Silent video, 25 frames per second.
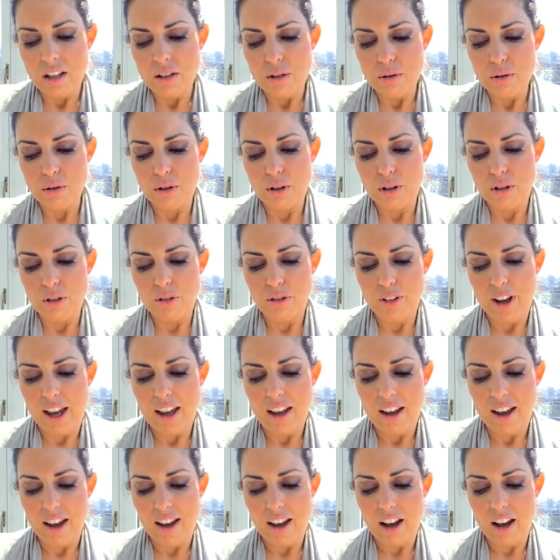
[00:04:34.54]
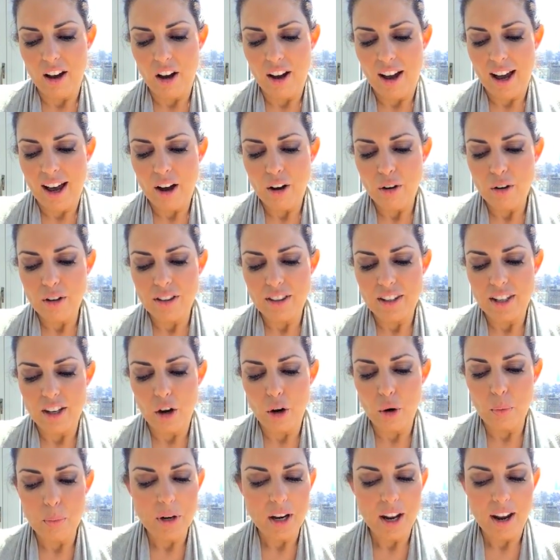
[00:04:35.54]
sort of out in the
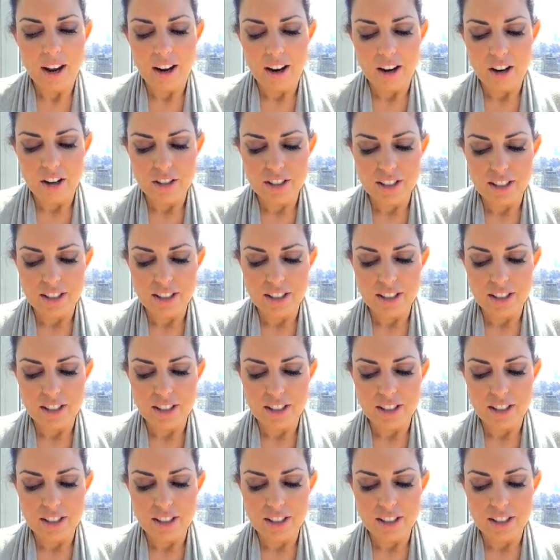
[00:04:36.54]
open air